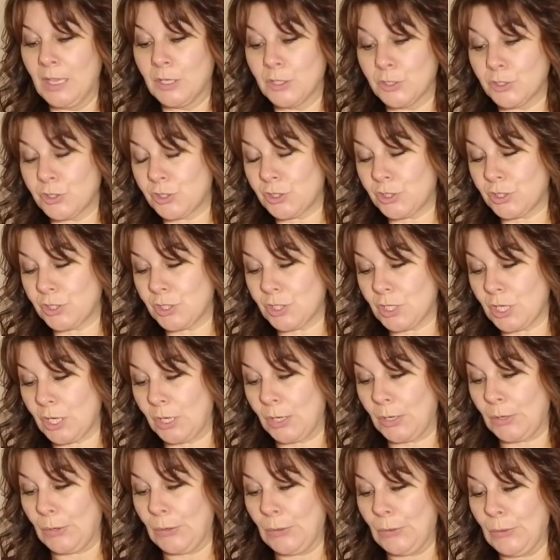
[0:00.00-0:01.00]

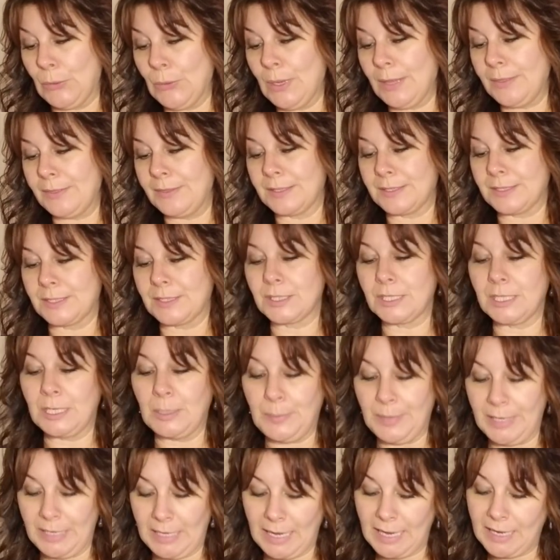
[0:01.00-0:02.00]
So this is going to
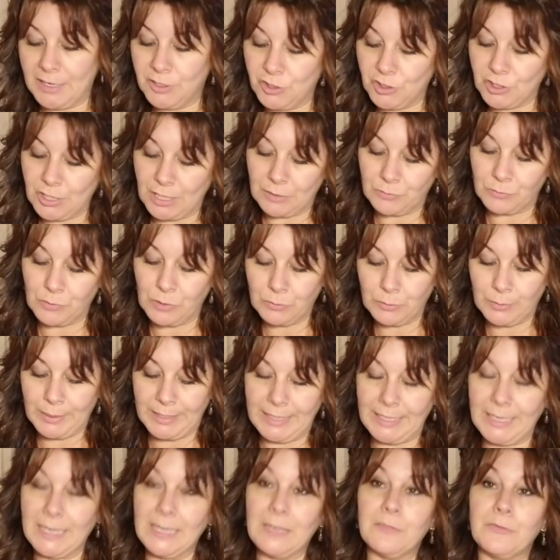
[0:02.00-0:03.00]
be a general
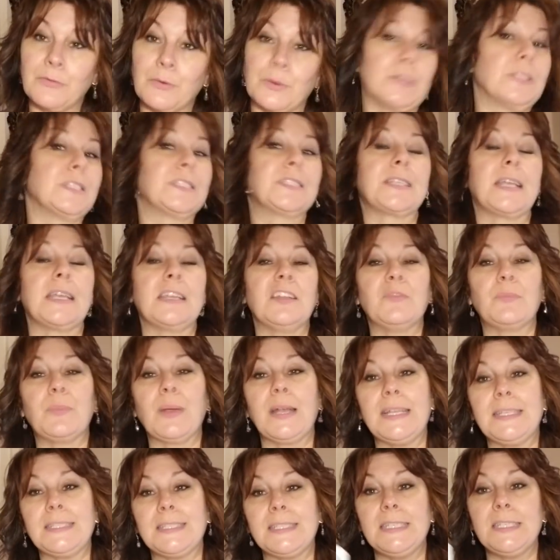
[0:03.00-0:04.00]
reading for the sign of
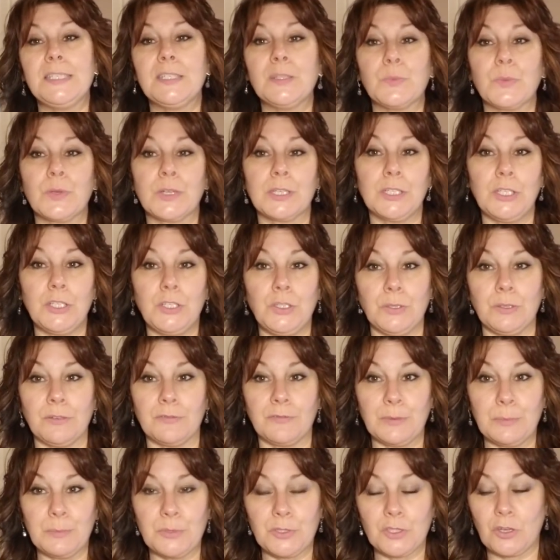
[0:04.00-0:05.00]
Pisces and we're going to do it
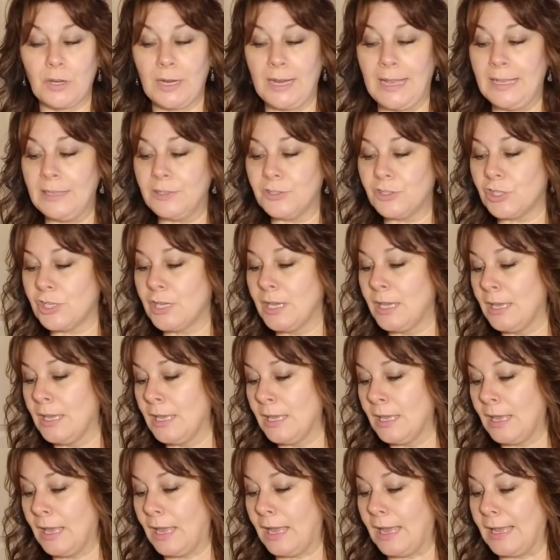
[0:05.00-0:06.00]
from scratch.
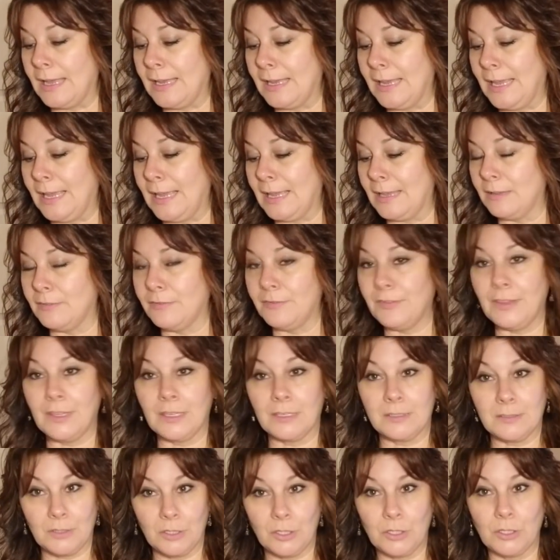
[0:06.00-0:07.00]
I have the
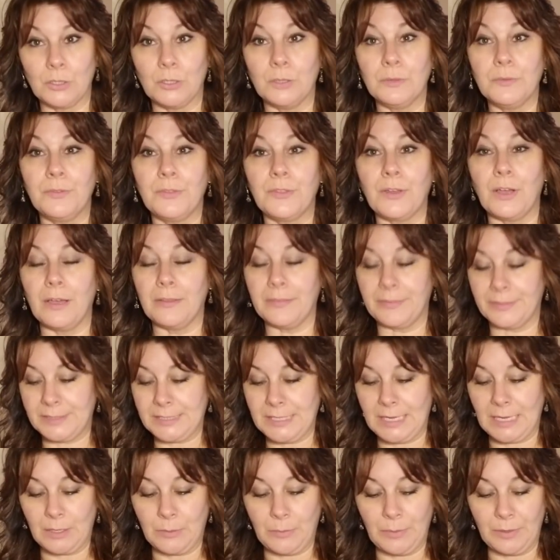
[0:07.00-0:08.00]
good old Thoth
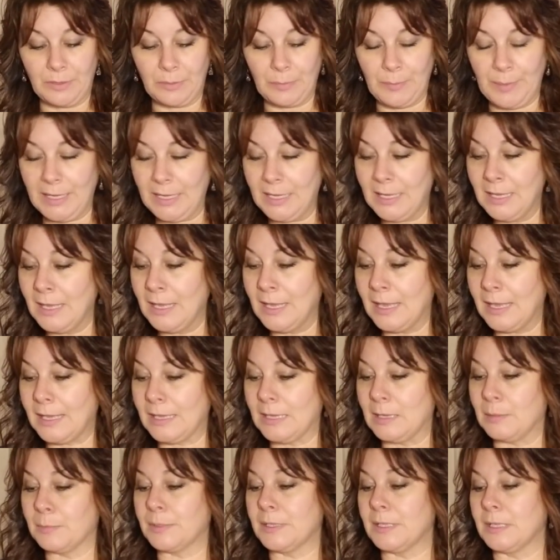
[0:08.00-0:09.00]
deck with me,
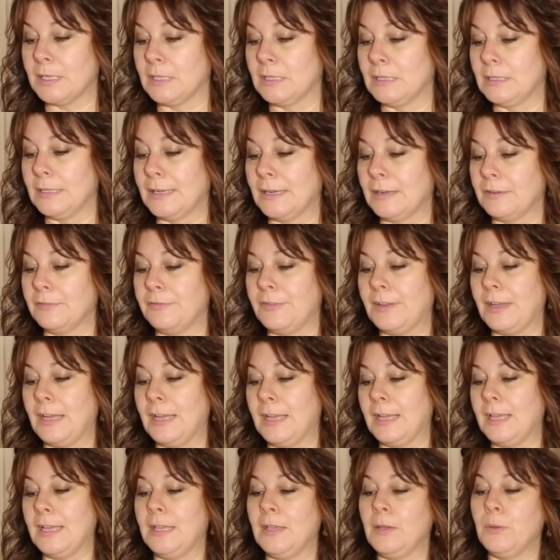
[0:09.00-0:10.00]
and I'm going to
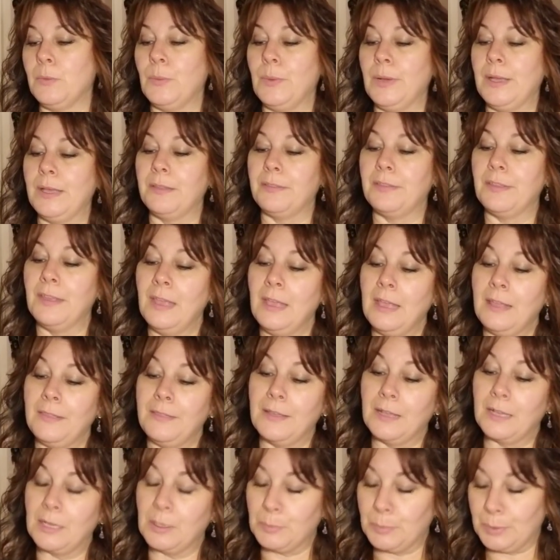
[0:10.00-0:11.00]
clarify with
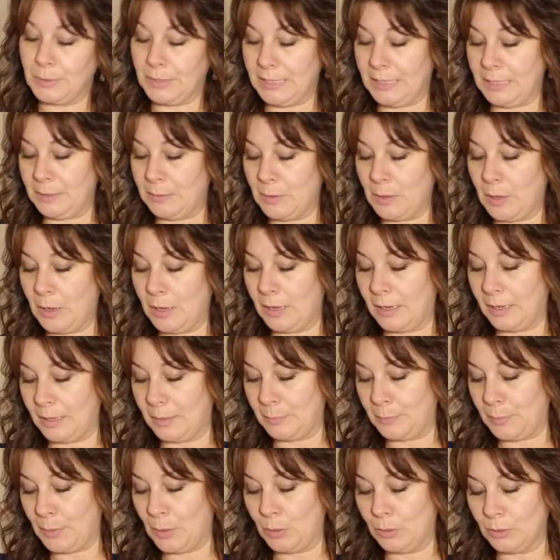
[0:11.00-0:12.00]
the complete uh,
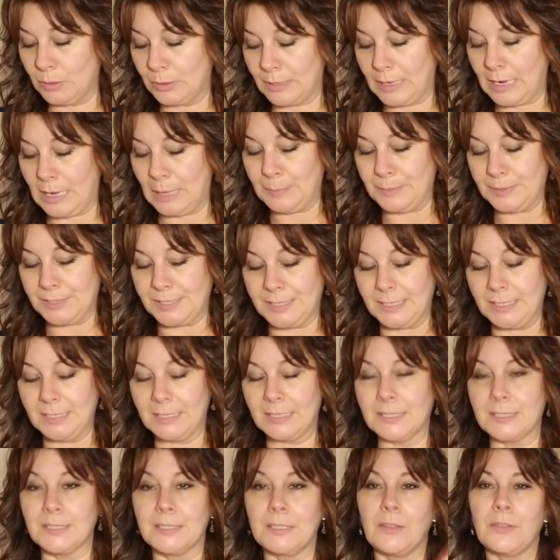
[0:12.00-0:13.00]
polar opposite
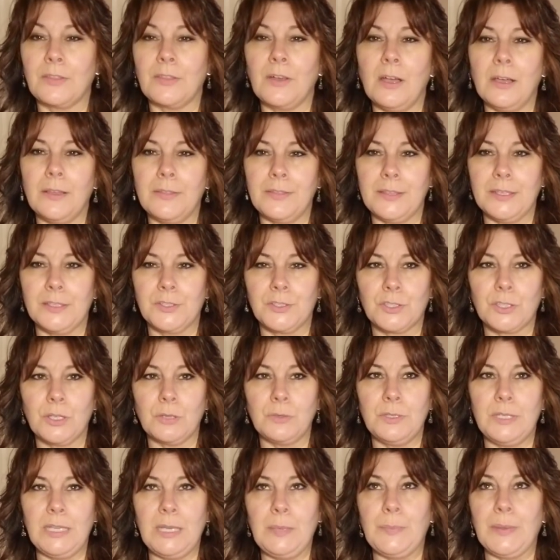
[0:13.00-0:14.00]
because the Thoth is so
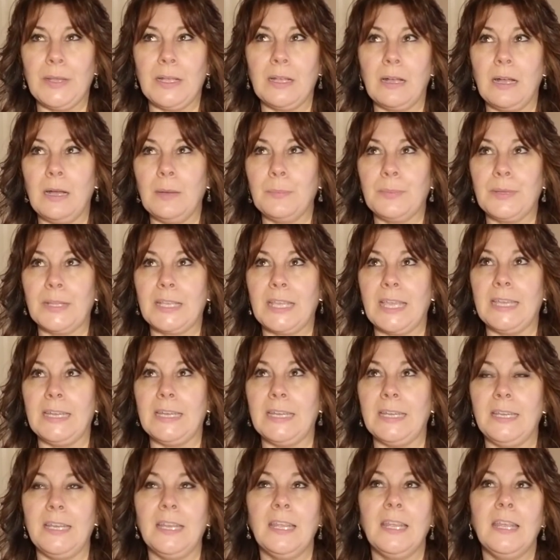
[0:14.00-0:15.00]
deep and
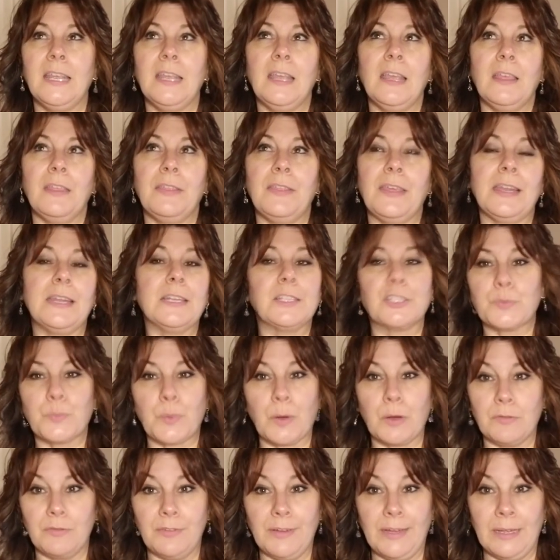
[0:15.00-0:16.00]
complicated that it's
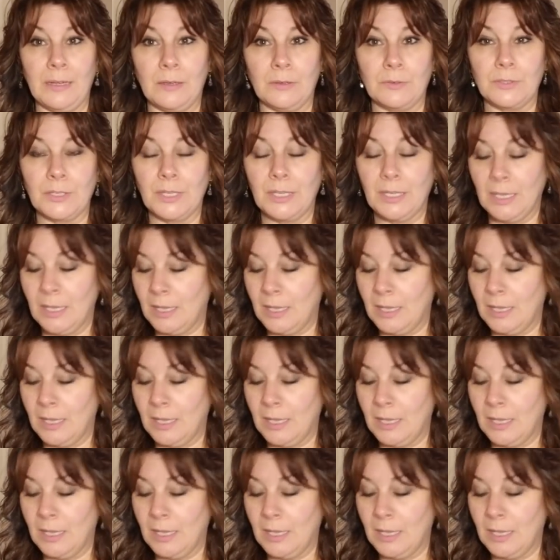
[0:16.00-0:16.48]
profound.